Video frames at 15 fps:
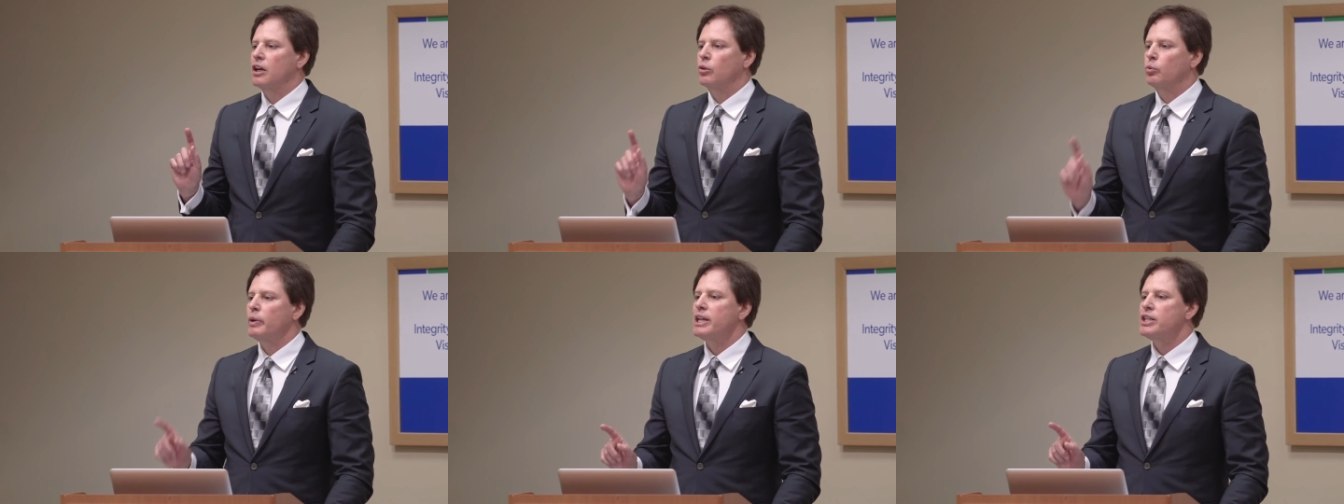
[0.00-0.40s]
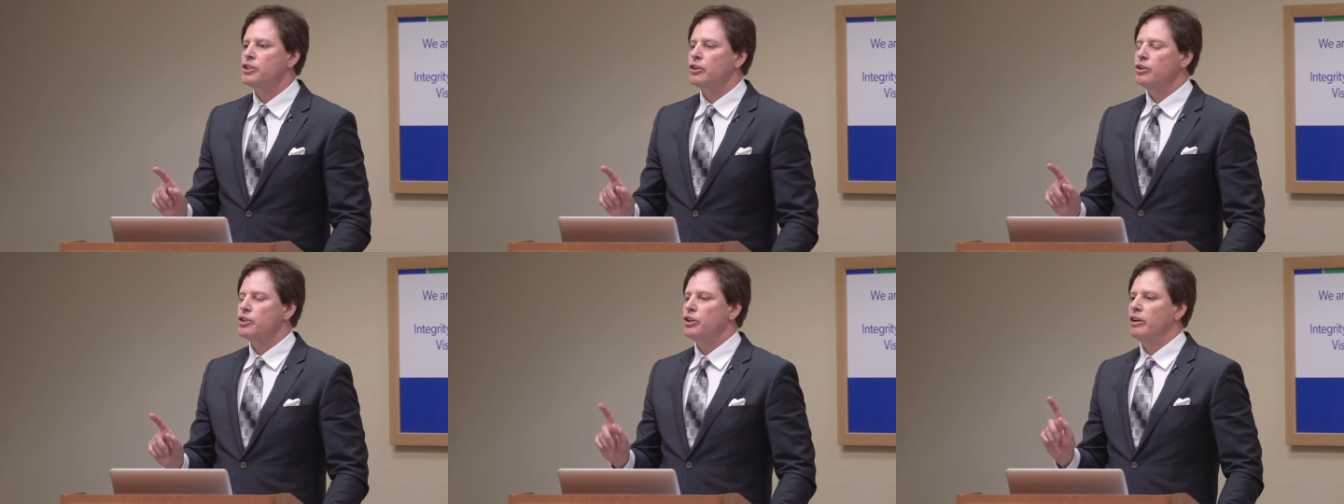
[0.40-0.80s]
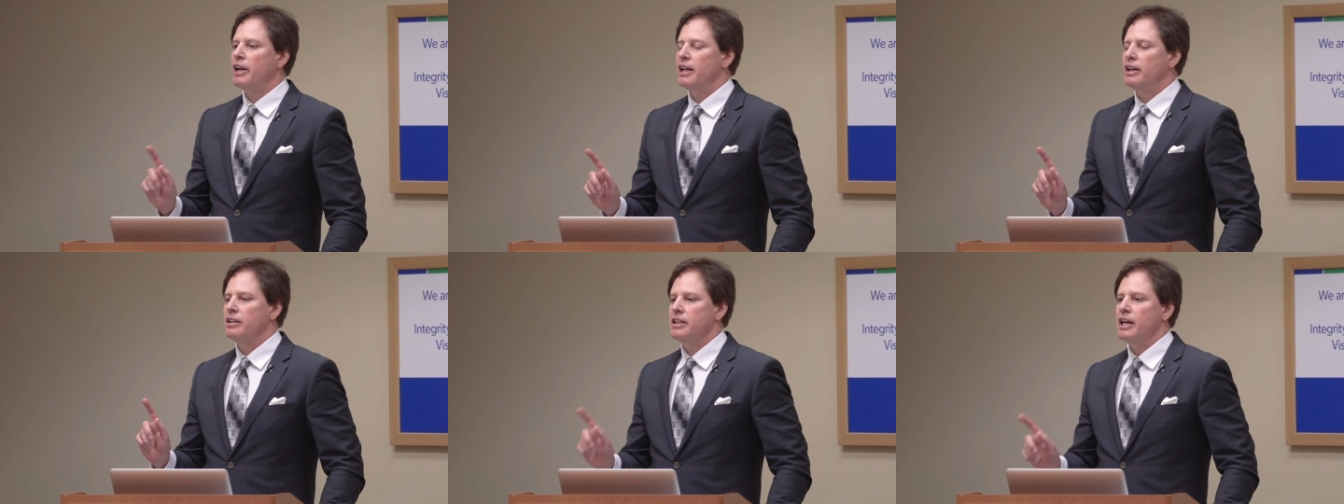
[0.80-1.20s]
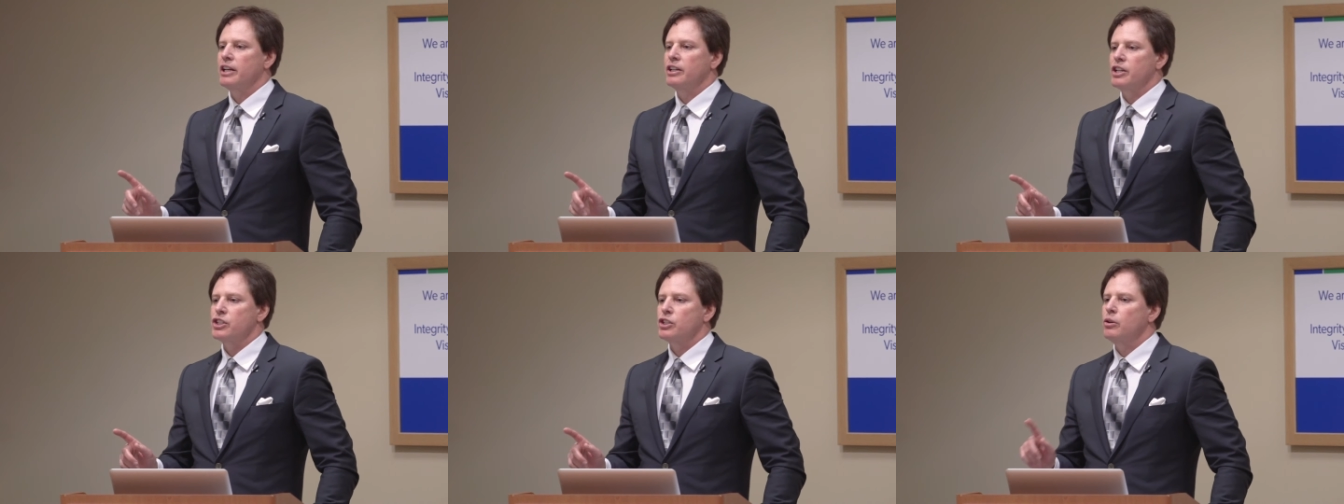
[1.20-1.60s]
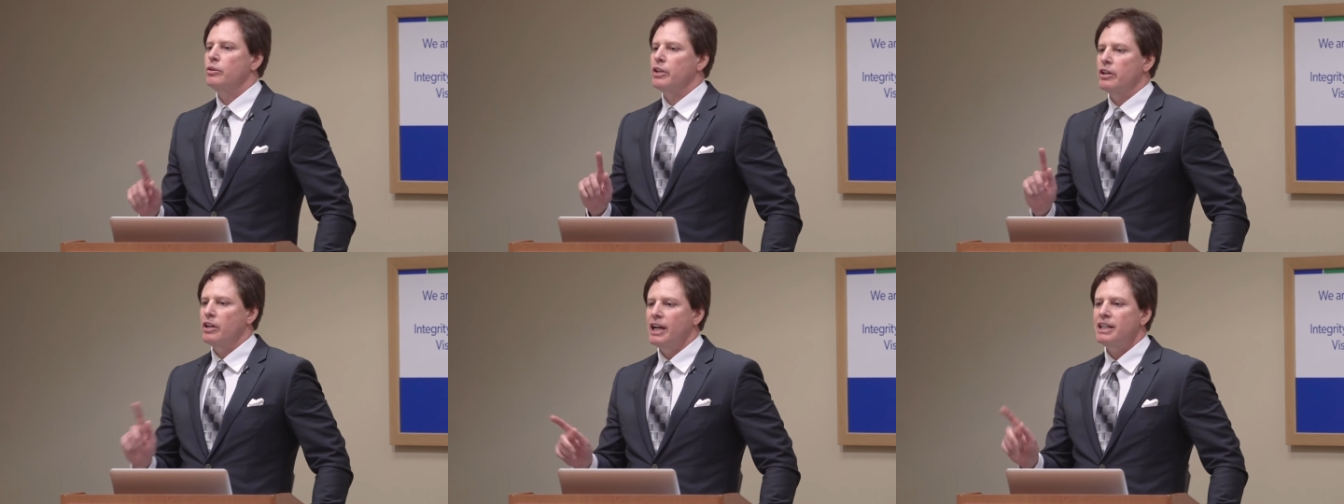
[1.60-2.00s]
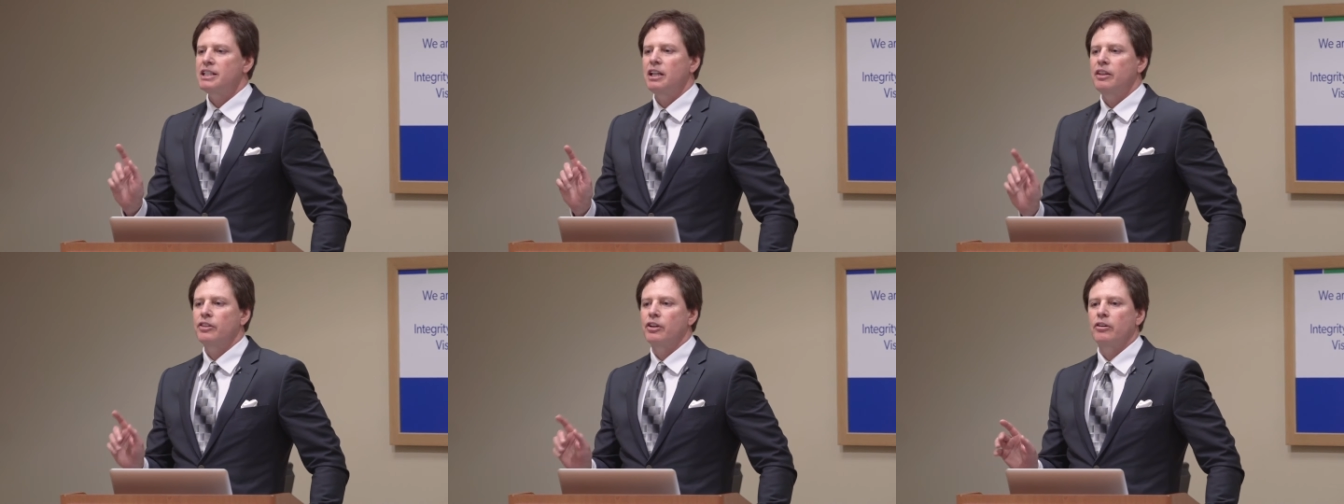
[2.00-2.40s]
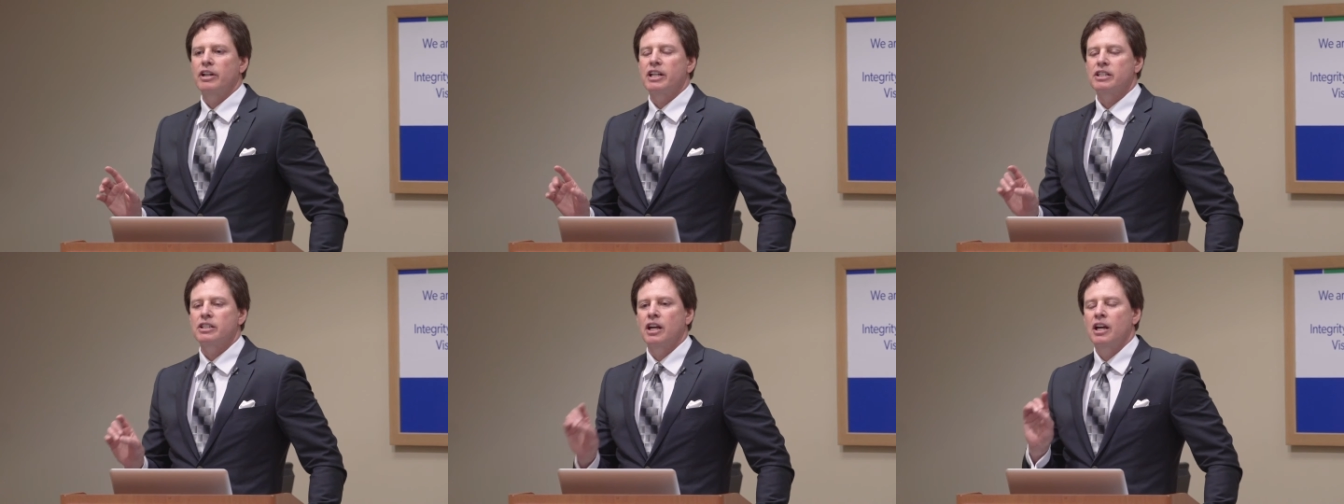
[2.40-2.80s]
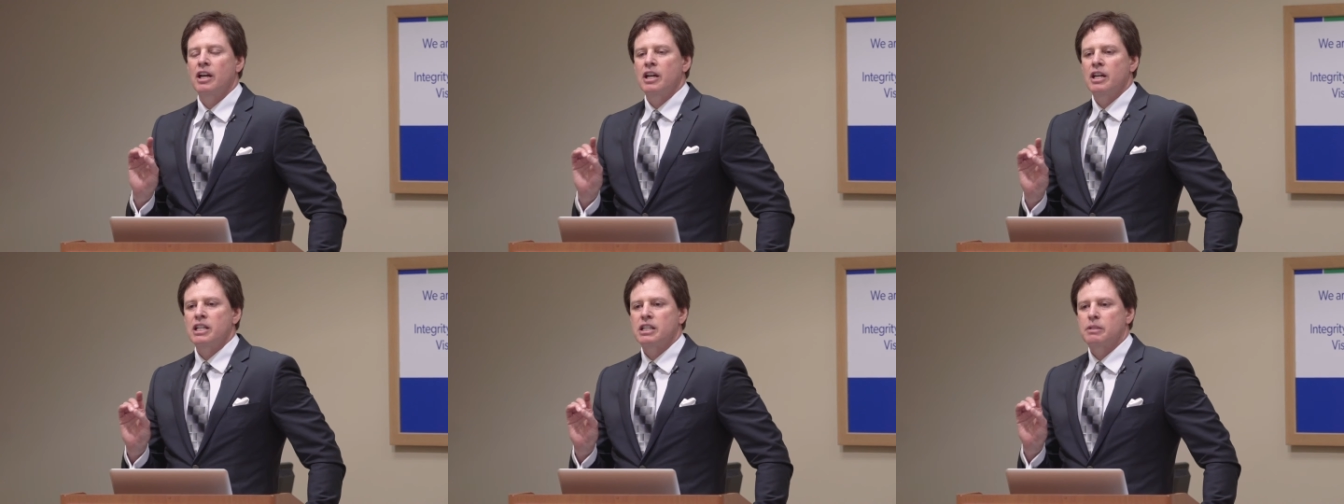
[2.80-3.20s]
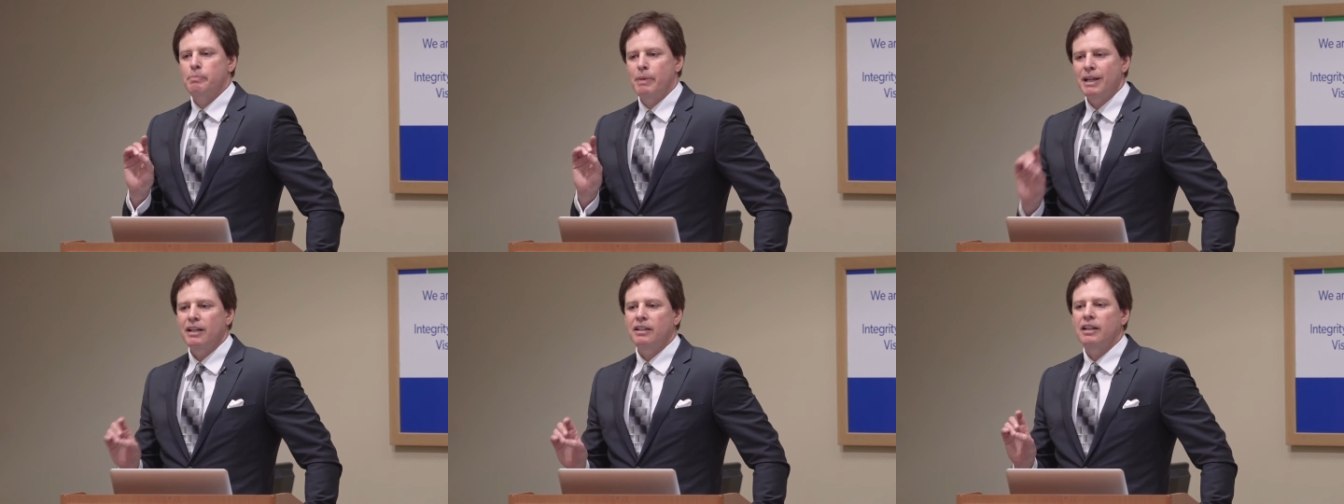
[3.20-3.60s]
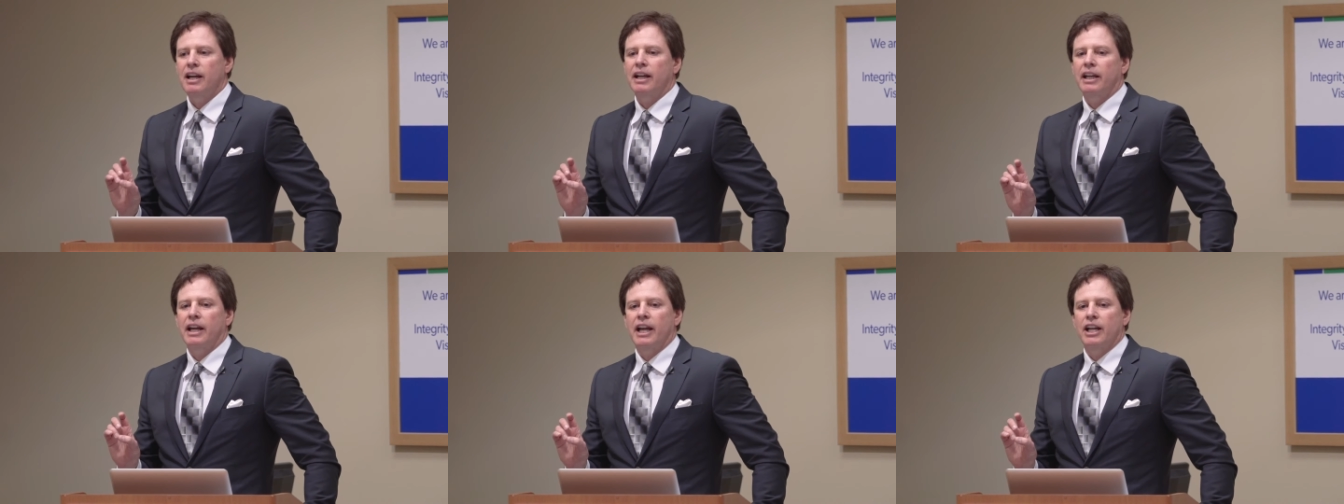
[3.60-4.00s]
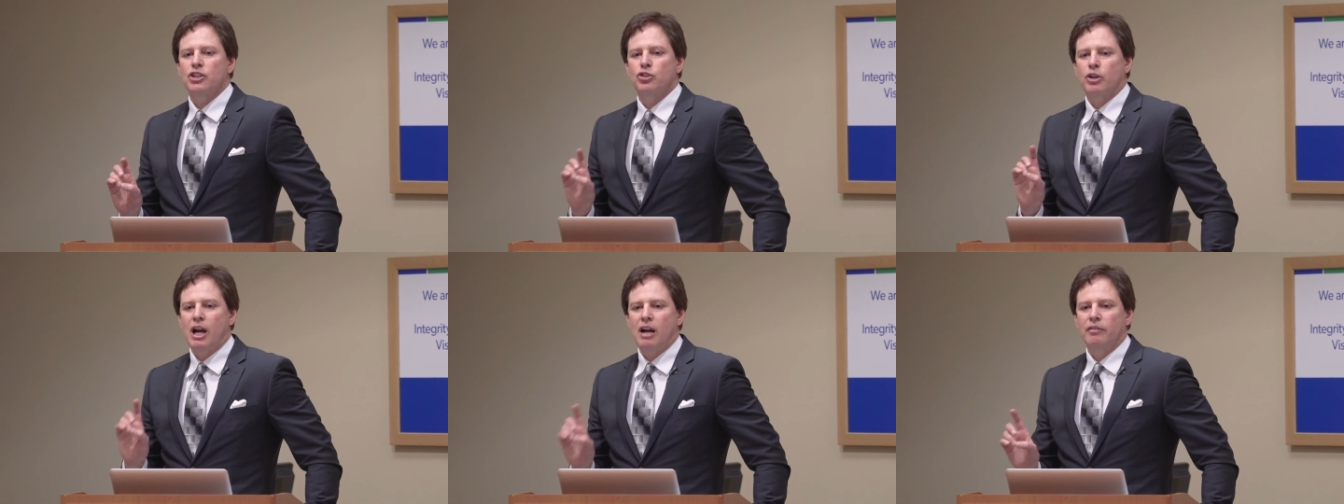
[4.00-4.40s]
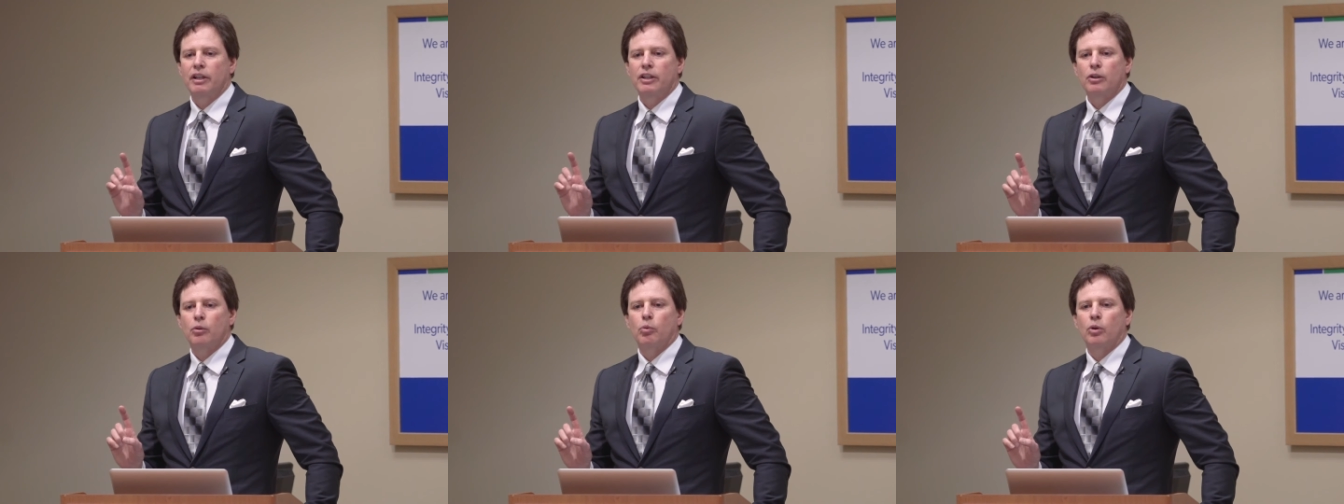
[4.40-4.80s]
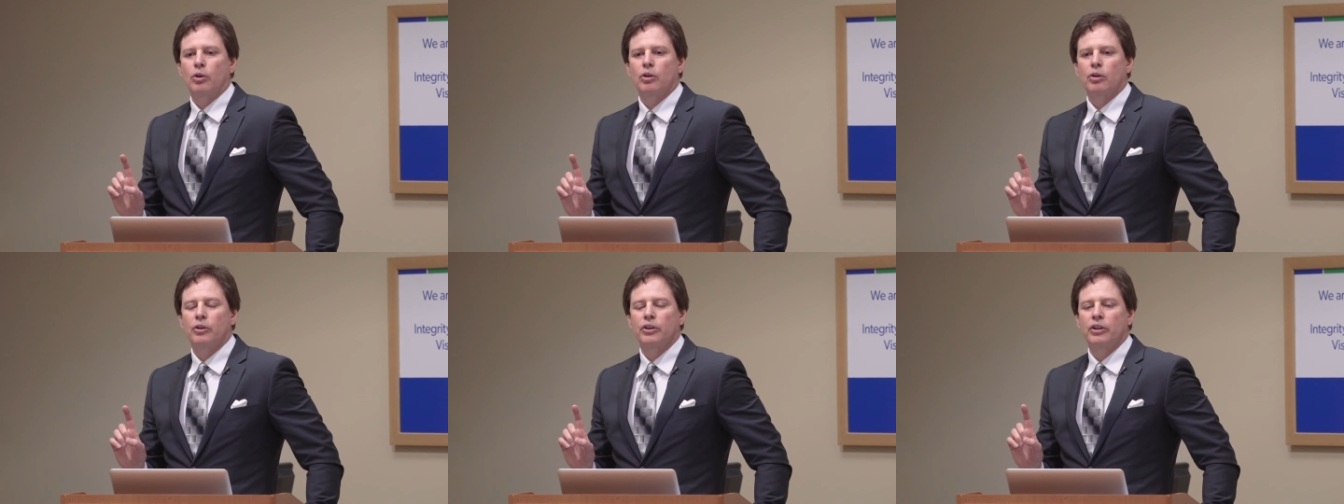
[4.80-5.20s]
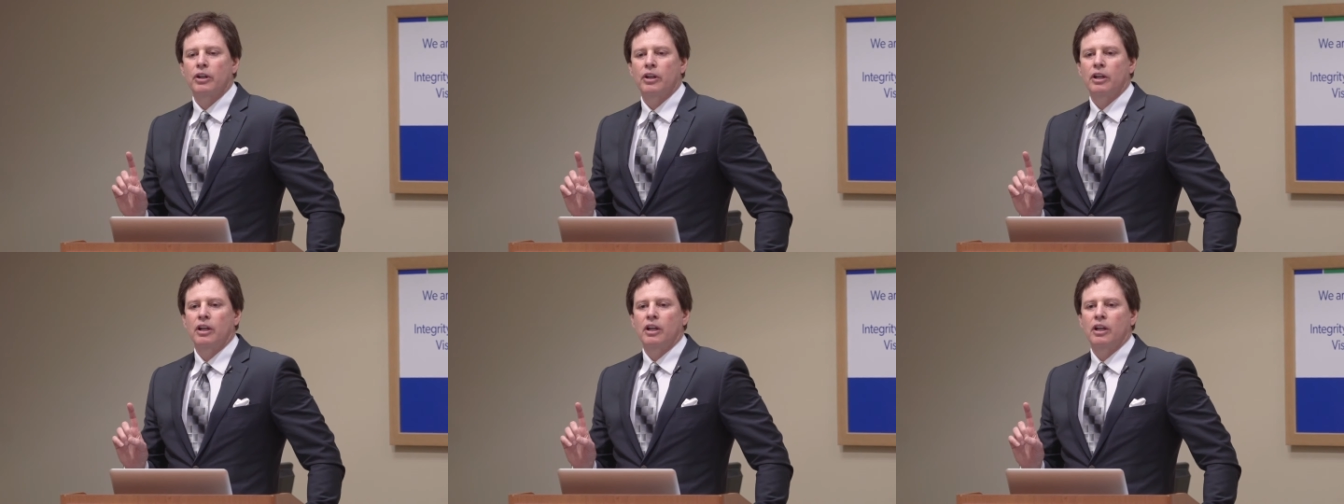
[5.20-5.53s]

a researcher, and a dentist who in the 1930s spent a decade traveling the world,